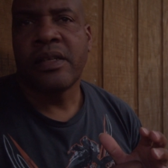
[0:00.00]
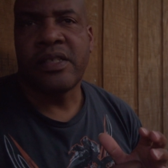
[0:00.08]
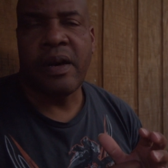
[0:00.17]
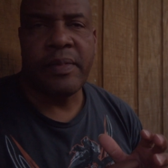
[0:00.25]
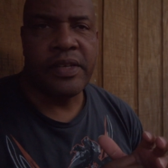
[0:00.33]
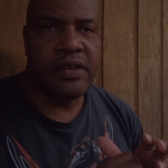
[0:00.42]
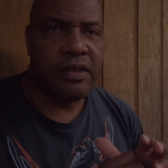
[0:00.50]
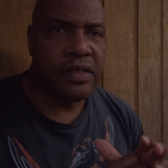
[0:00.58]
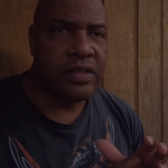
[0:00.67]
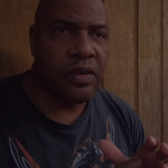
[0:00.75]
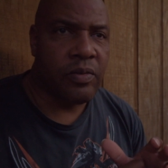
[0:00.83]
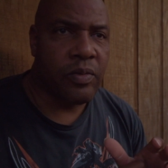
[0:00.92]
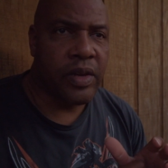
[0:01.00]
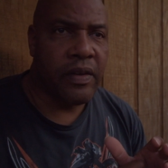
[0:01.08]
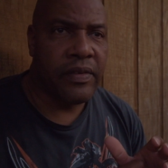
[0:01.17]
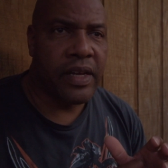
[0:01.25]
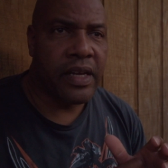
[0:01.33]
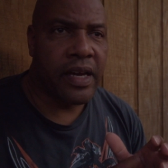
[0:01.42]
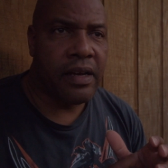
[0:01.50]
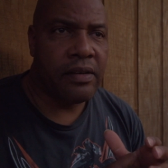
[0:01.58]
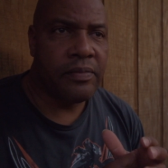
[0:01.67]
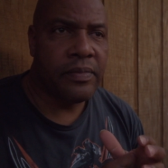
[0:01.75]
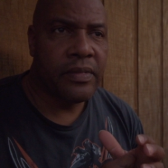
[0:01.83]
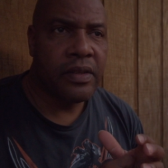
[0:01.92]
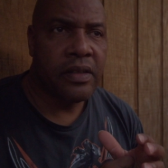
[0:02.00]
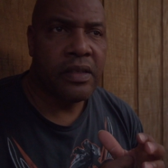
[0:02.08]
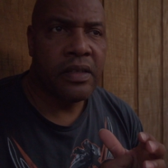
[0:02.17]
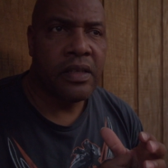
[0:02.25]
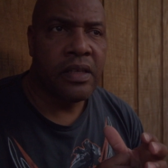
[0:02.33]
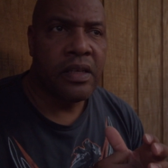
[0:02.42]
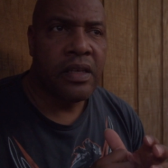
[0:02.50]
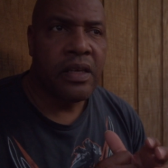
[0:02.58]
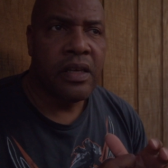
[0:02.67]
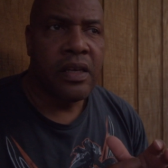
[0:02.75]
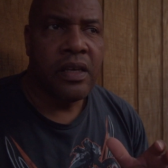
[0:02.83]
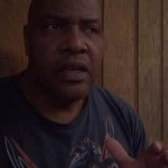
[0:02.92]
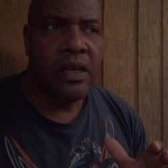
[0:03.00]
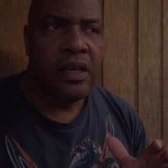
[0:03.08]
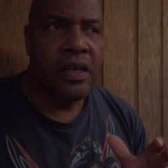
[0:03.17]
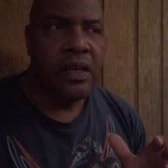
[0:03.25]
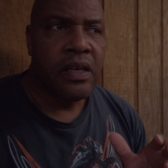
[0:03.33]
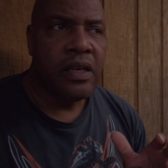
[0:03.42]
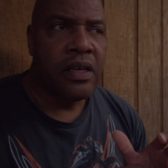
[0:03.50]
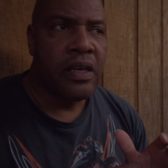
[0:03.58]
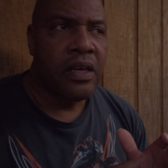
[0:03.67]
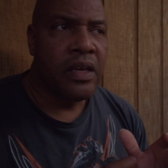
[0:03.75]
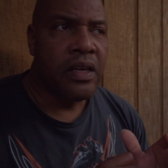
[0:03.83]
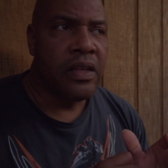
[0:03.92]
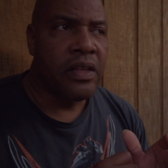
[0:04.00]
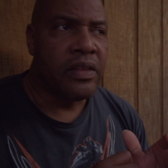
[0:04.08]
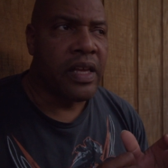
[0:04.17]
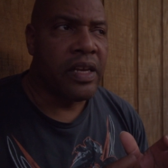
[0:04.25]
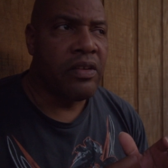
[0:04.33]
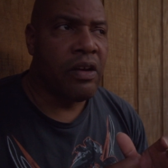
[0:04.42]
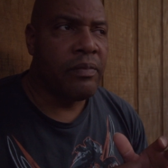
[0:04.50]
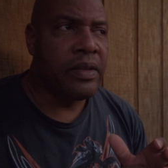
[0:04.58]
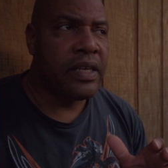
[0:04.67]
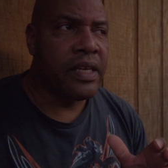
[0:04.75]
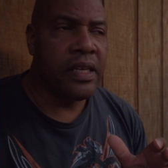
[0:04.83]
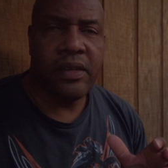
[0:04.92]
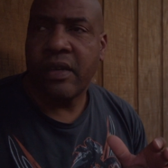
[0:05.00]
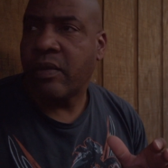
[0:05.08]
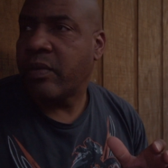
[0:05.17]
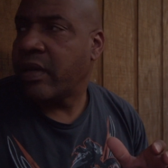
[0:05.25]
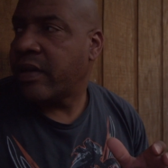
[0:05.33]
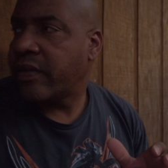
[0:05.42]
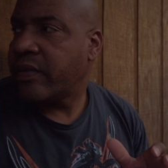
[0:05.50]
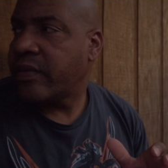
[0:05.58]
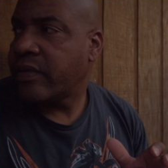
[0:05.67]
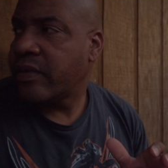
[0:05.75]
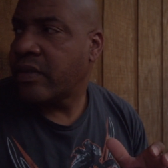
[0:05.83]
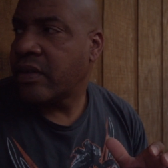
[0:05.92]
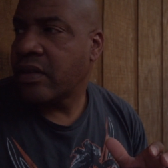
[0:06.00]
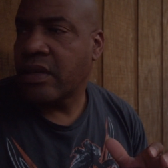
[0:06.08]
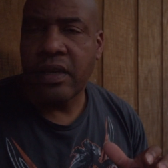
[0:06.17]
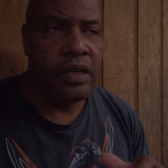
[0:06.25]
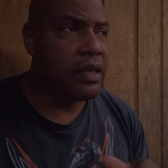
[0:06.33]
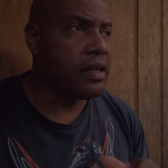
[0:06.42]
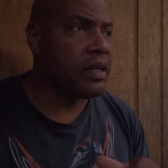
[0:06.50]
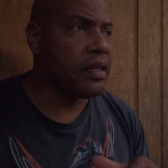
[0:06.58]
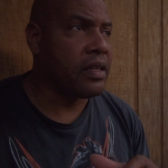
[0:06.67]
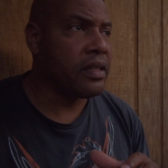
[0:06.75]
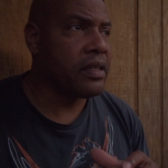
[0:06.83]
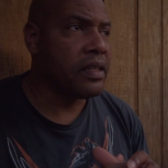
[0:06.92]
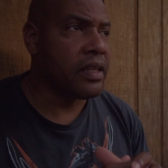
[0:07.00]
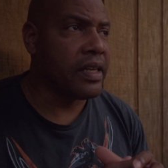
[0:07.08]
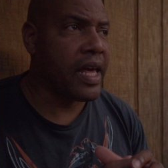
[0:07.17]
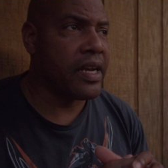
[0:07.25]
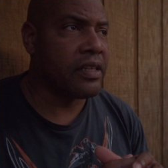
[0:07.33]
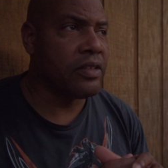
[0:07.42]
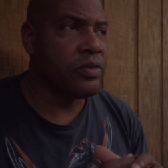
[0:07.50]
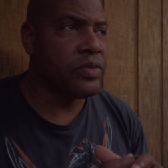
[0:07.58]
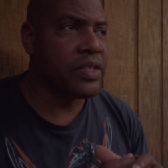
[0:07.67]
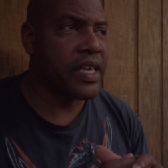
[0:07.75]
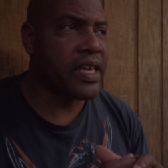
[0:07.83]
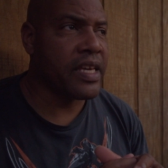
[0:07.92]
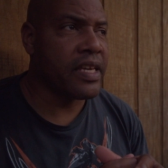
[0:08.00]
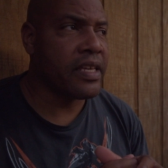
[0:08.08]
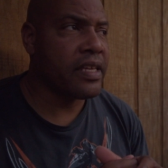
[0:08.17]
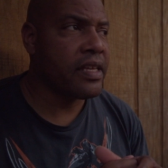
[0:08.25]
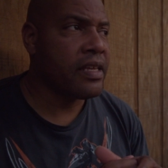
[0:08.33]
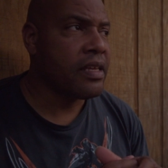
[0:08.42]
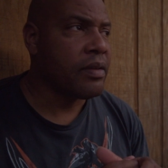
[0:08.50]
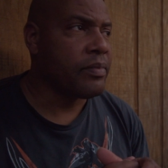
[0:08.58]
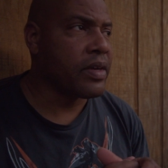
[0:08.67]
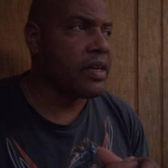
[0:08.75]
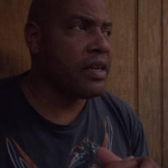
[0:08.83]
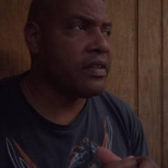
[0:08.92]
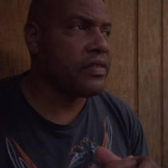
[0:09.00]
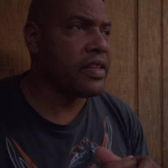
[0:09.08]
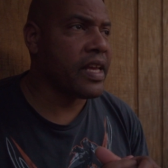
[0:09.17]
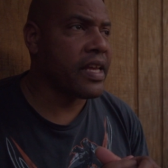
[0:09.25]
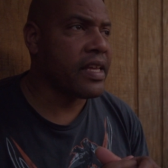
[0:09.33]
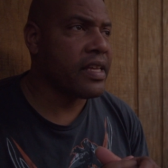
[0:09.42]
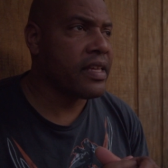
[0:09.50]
tummy tucks or whatever they call them. They normally end up with uh, a lot of loose skin because of that.